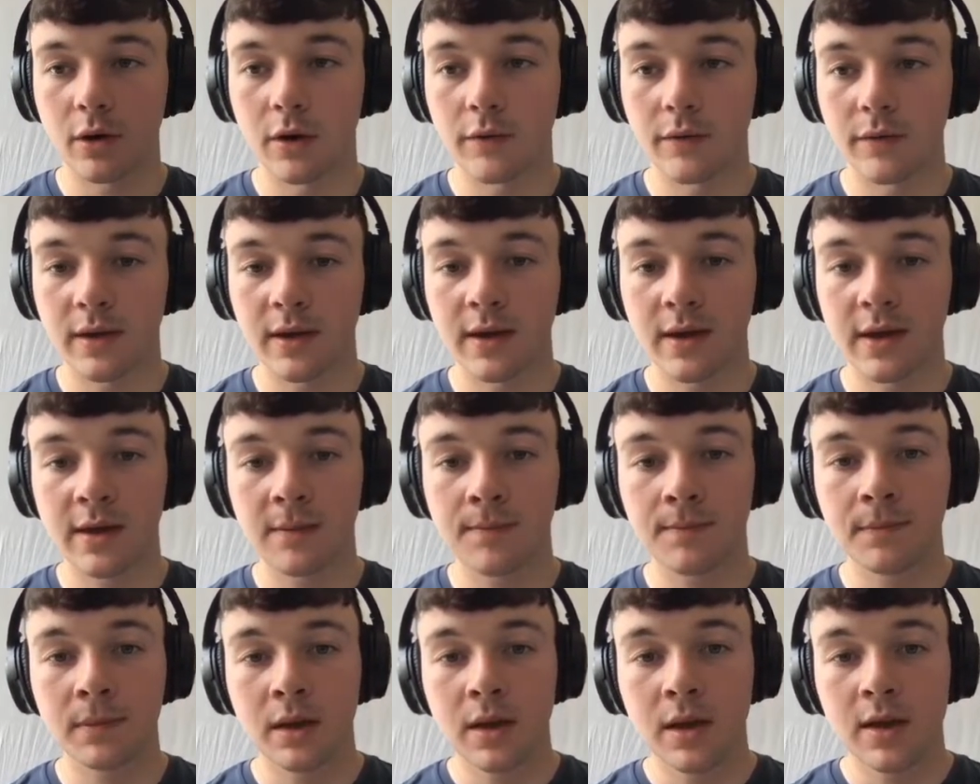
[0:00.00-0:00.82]
over
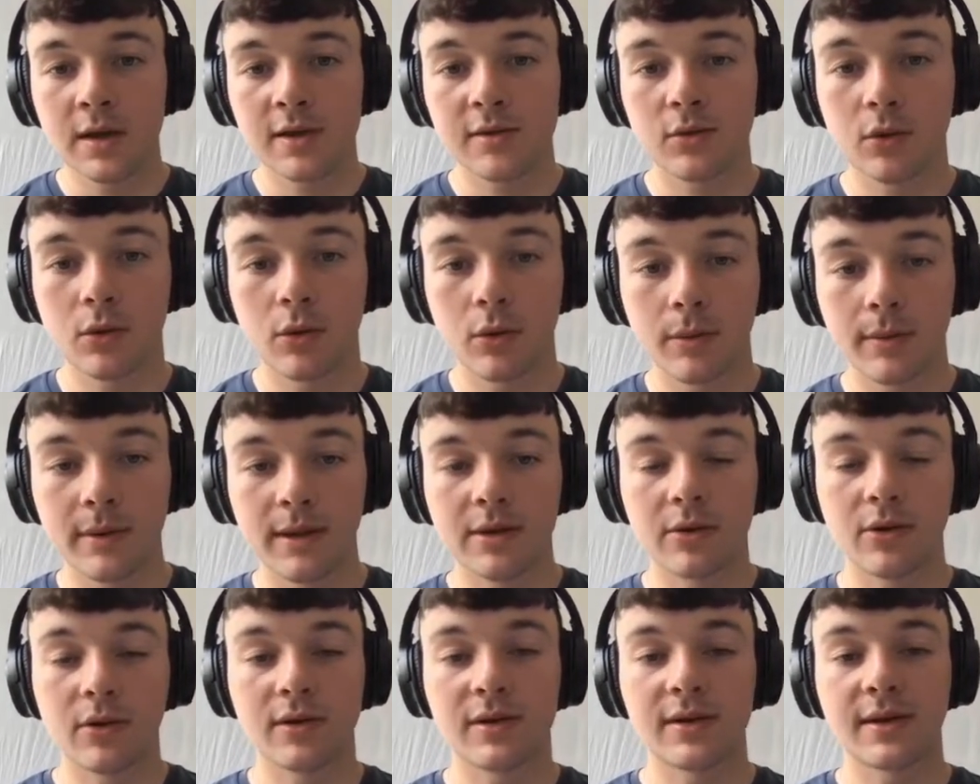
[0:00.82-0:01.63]
here, so what we'll be
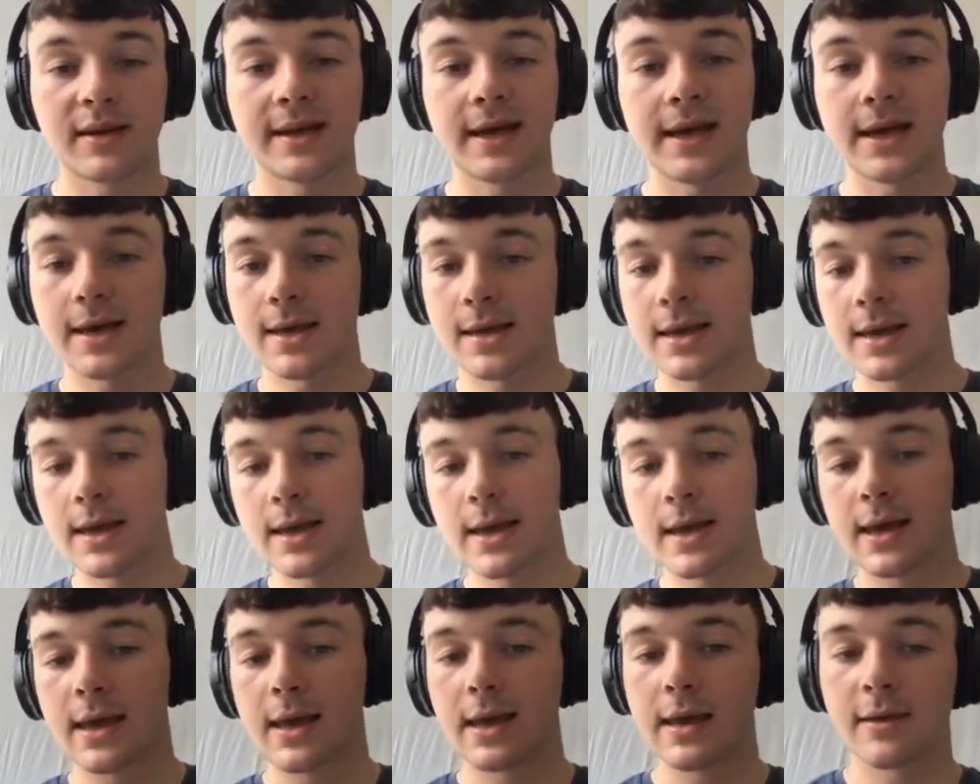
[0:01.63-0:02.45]
doing today
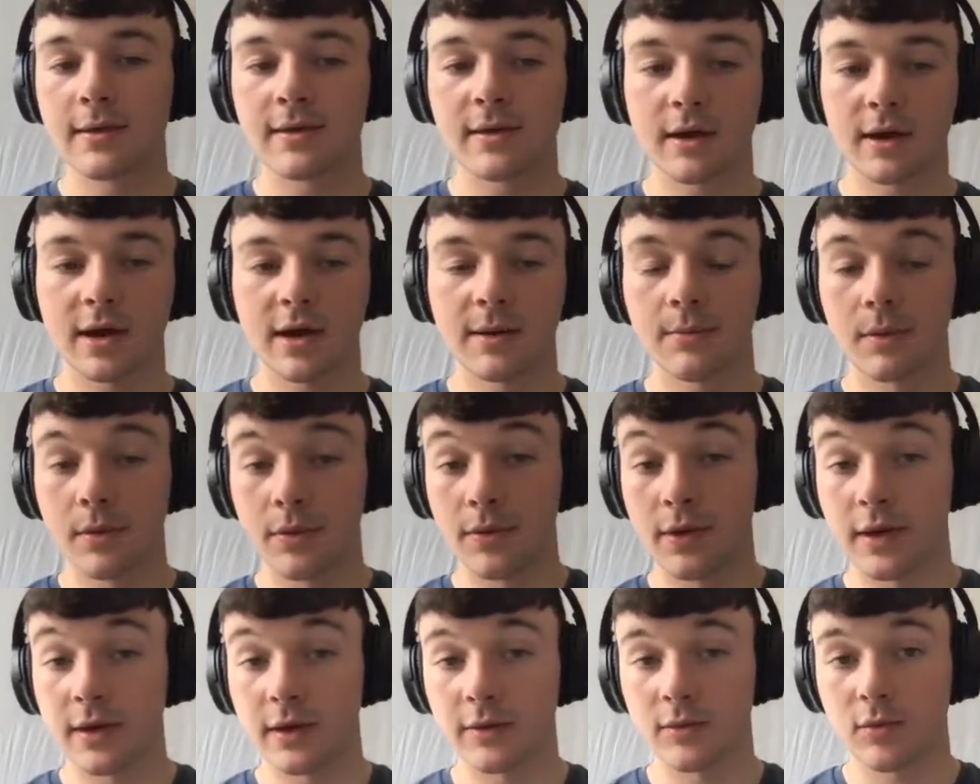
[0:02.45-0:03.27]
is a couple of
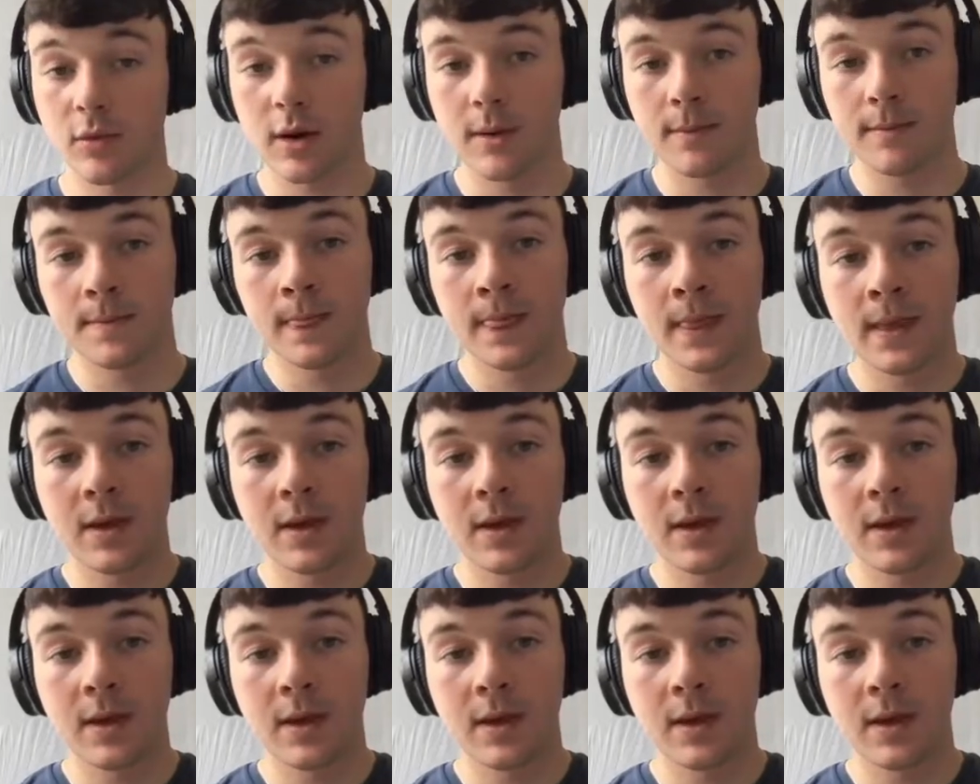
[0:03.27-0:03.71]
things, right?